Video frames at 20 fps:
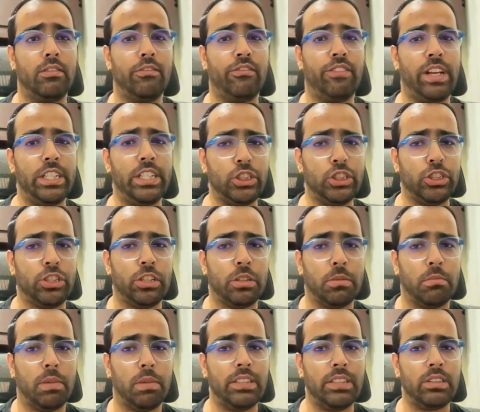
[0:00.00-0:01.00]
fetched
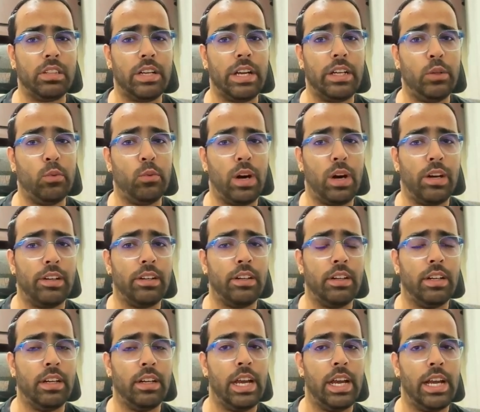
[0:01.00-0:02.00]
by thread 1,
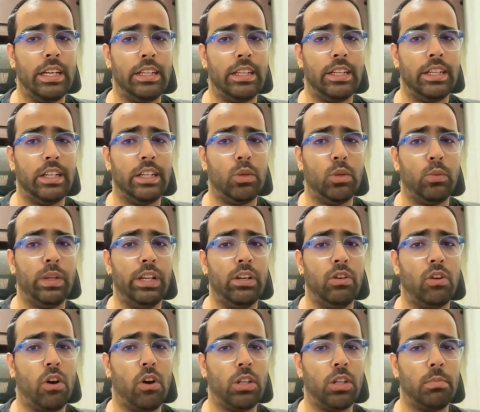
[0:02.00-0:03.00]
and it will
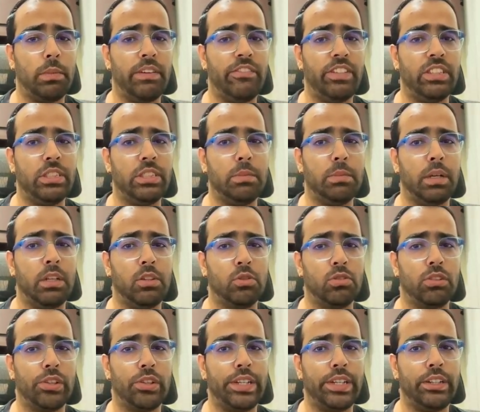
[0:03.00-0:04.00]
not be visible to
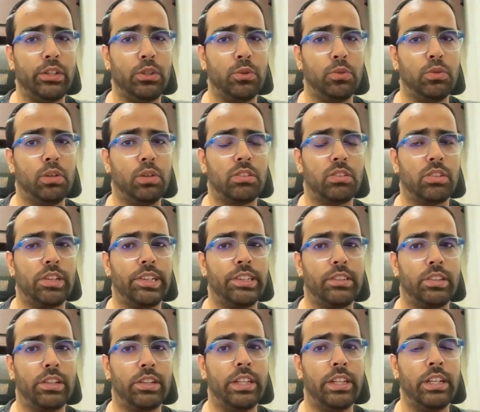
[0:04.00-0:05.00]
thread 2 or
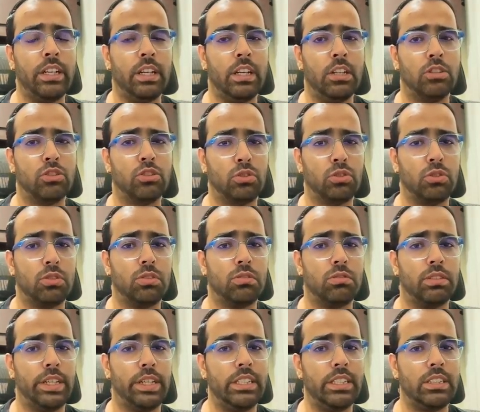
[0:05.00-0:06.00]
thread 3. So
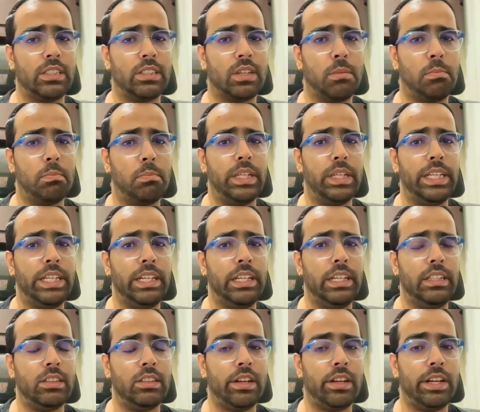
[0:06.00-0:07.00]
it's
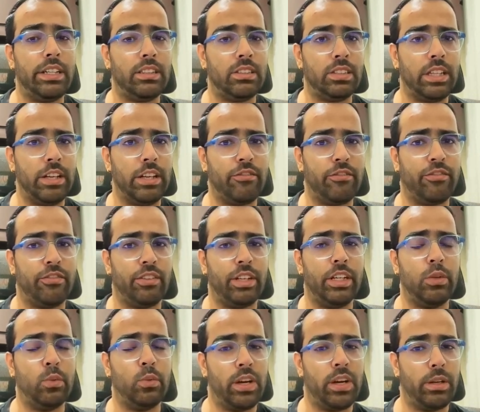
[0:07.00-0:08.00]
completely thread safe
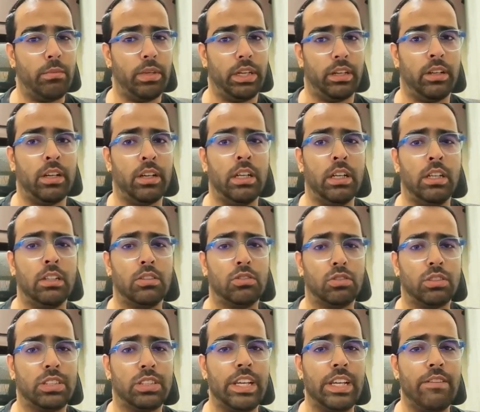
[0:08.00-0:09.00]
environment.
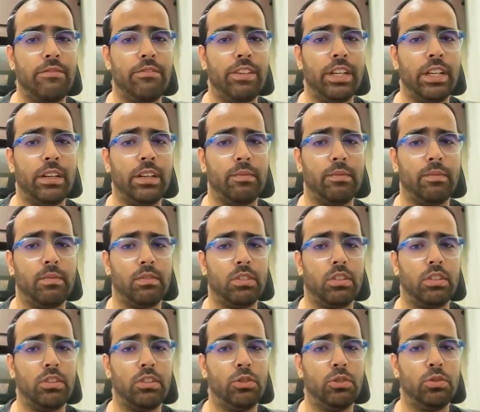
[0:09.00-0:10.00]
So same way,
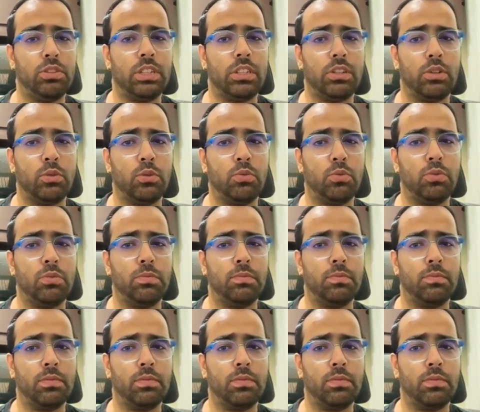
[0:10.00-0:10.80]
user 2,